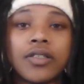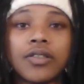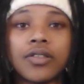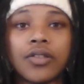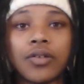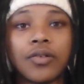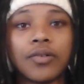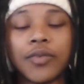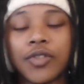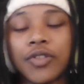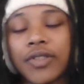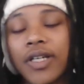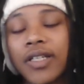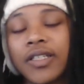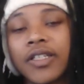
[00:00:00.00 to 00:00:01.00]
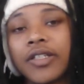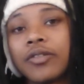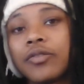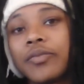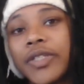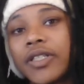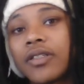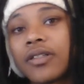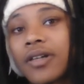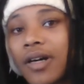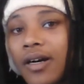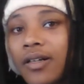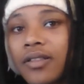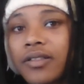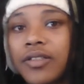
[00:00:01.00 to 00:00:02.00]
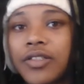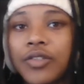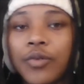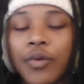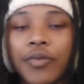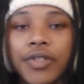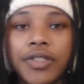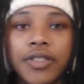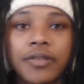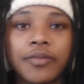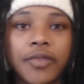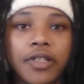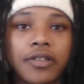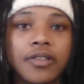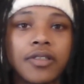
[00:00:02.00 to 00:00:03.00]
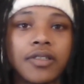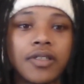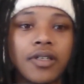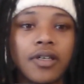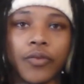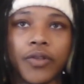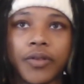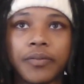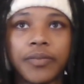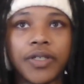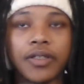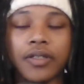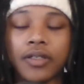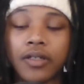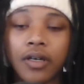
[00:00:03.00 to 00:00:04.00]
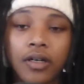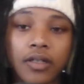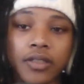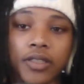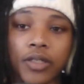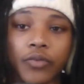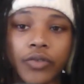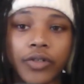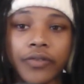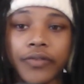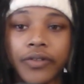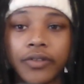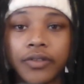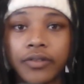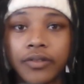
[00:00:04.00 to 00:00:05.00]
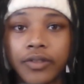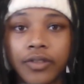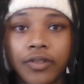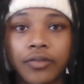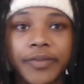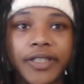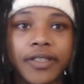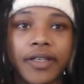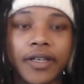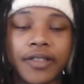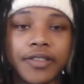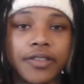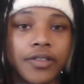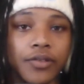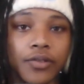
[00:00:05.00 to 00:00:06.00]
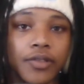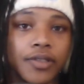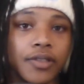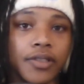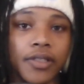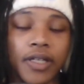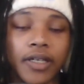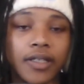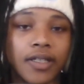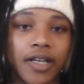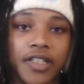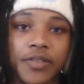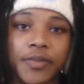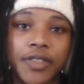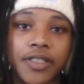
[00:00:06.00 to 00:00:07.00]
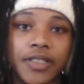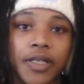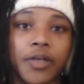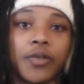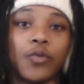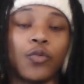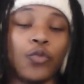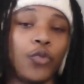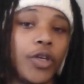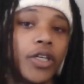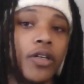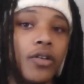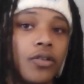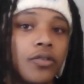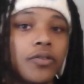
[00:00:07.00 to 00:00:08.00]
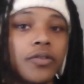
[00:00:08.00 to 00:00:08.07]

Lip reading: so most likely he'll be in college when we see him next. With him being in college, I wonder if he'll meet any students, like classmates that we know,